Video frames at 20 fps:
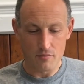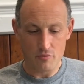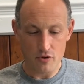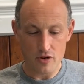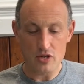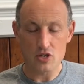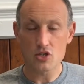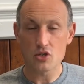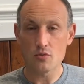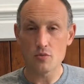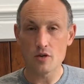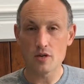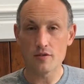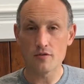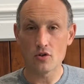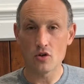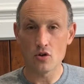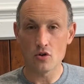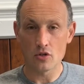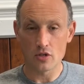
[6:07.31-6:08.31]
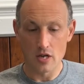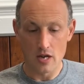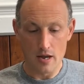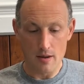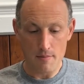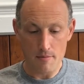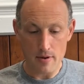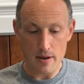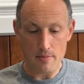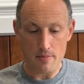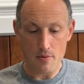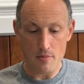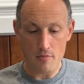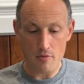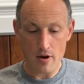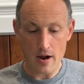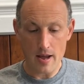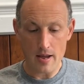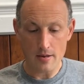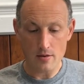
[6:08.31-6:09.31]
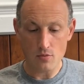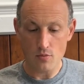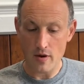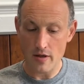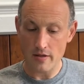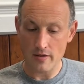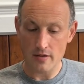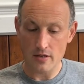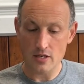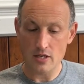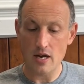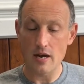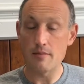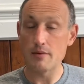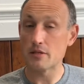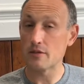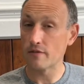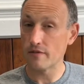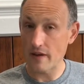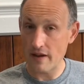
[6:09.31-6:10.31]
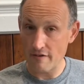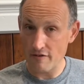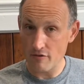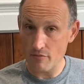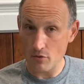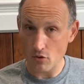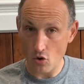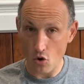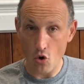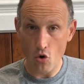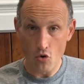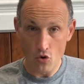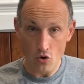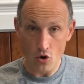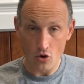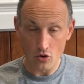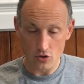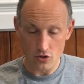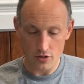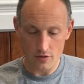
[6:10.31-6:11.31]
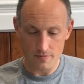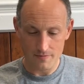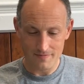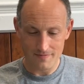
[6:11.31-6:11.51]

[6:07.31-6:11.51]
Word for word: Preach the word of God. Be prepared whether the time is favourable or not.